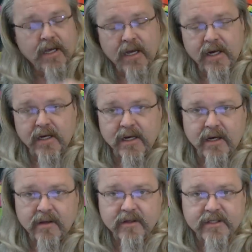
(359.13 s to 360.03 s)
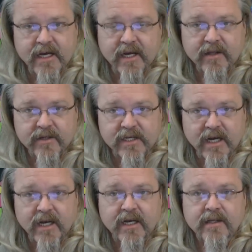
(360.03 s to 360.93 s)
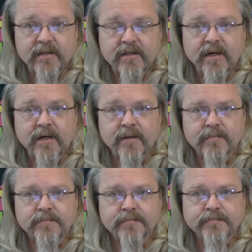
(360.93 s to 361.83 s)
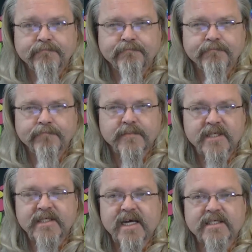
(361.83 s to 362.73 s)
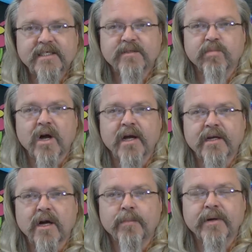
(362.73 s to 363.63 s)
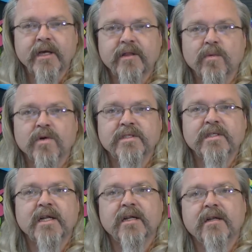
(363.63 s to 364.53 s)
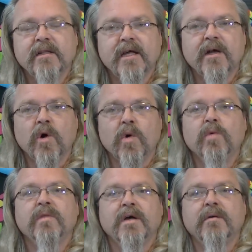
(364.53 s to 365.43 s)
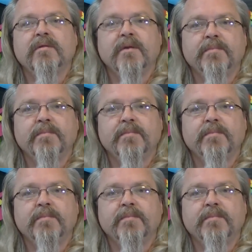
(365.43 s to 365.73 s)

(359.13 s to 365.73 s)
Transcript: And uh, they're saying they're telling um, the Texas Brine Company, the ones that, that own the, the